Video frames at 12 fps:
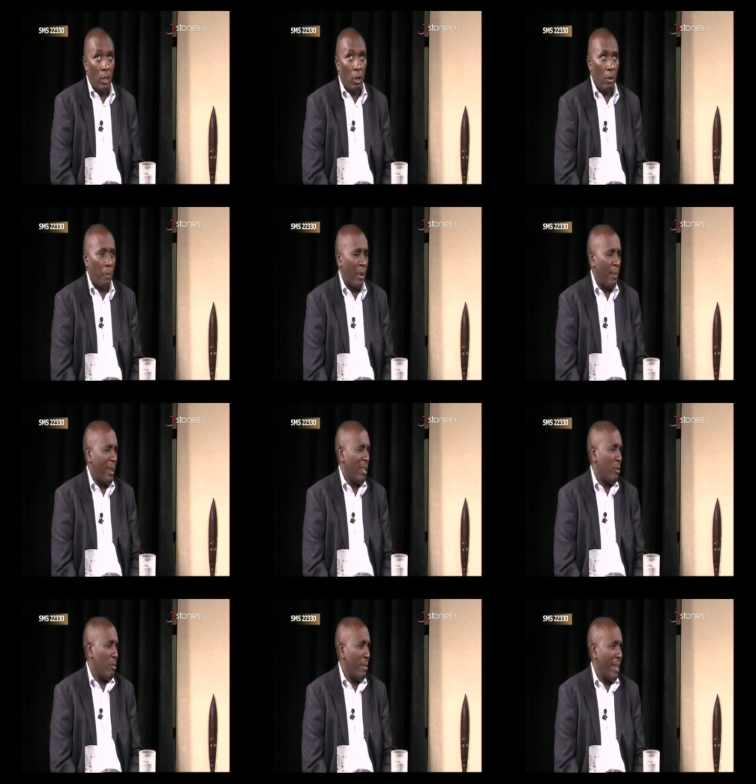or probably
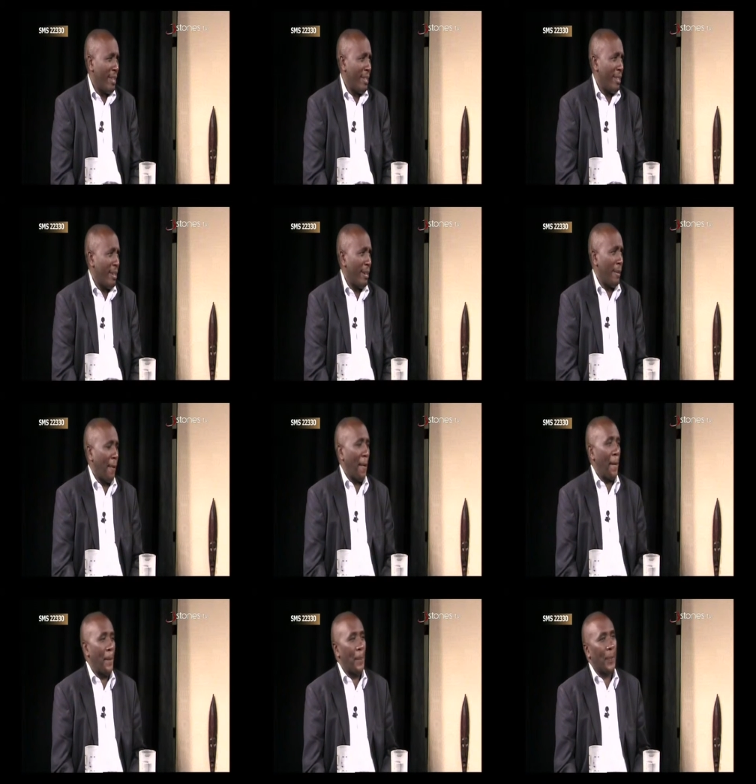2 days in a
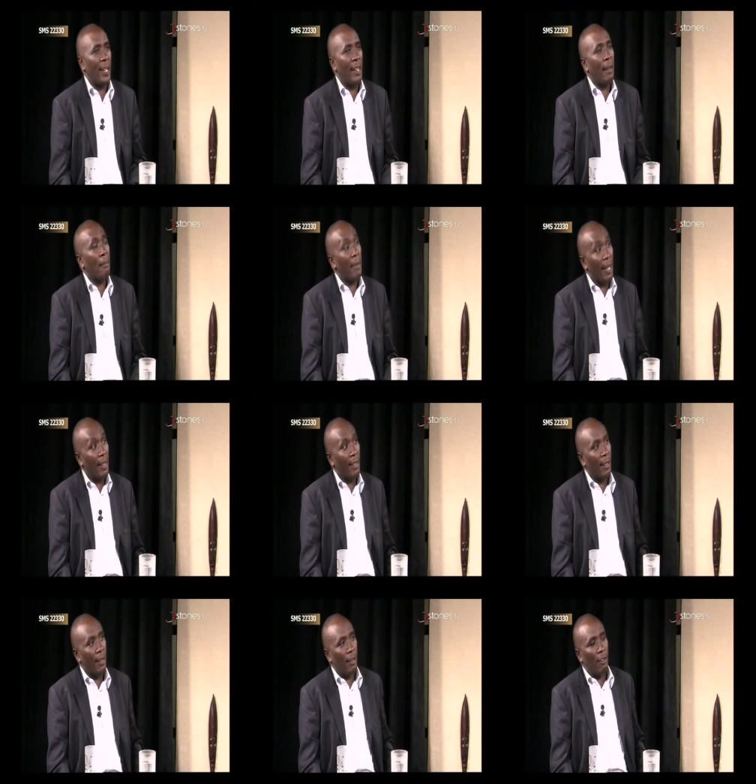
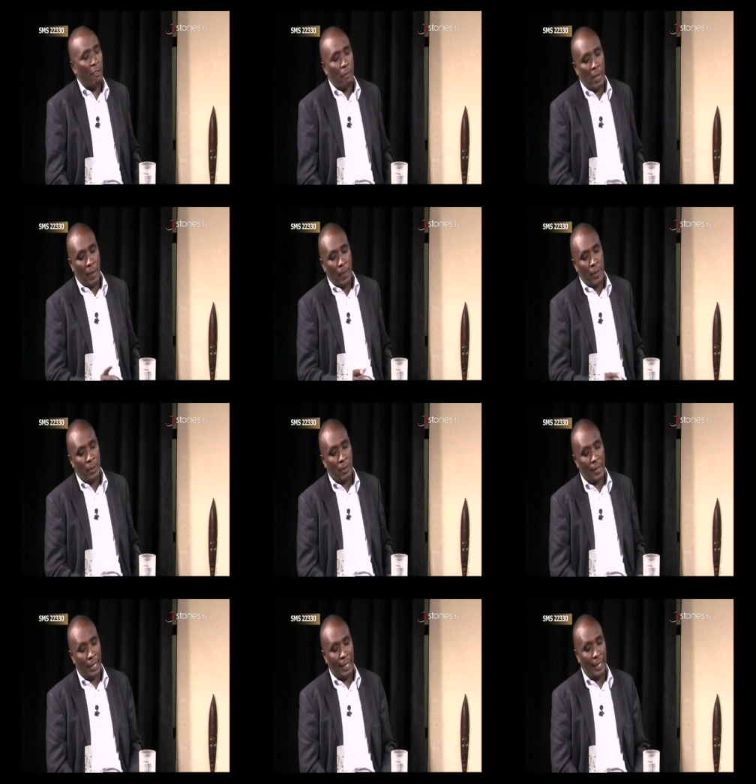month you have
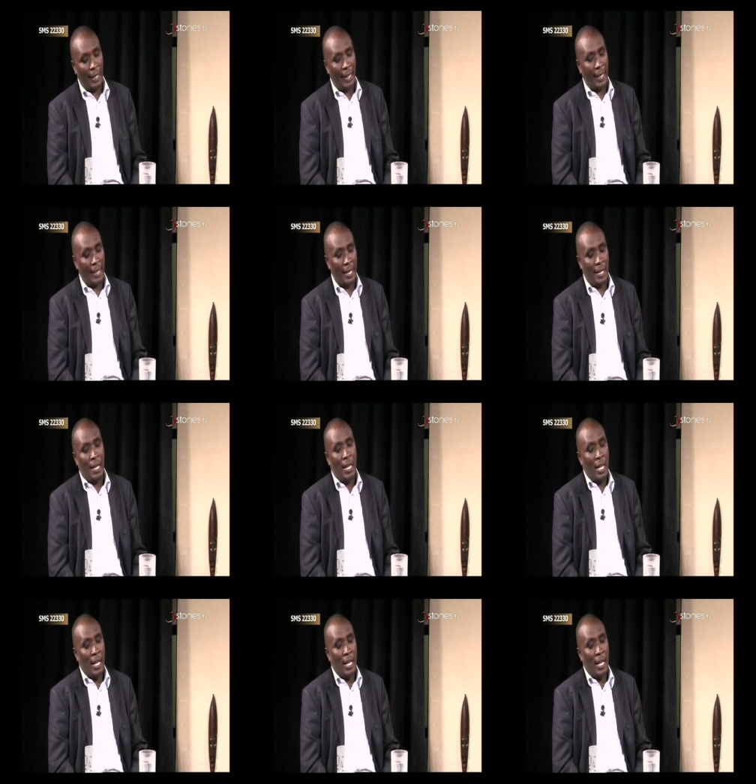episodes like this.